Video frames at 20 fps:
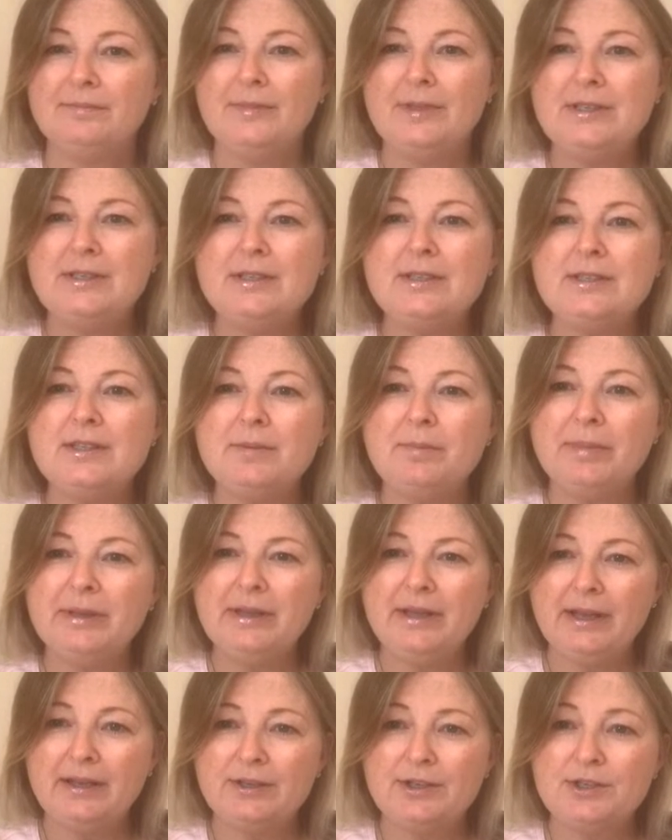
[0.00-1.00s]
This is the
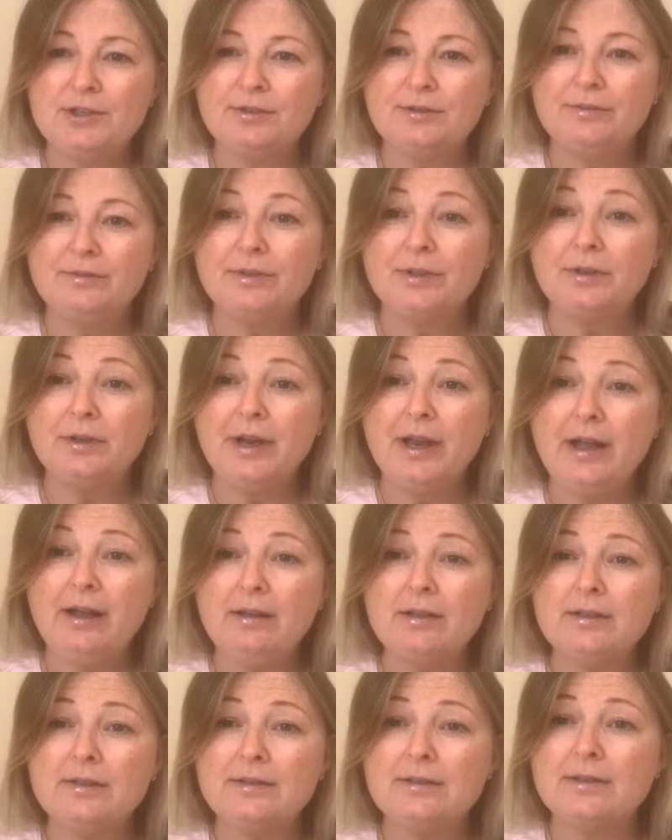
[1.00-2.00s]
potential of good
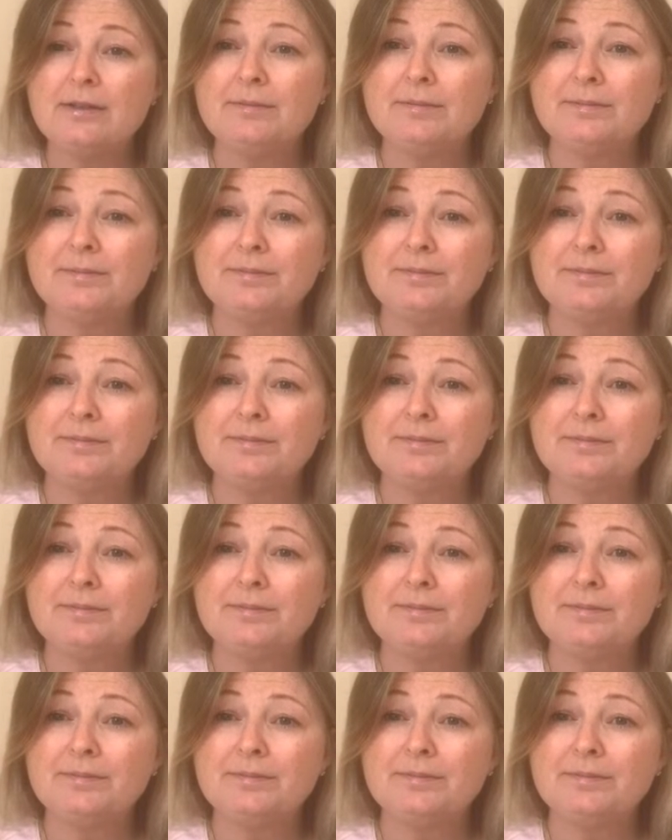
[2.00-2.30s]
health.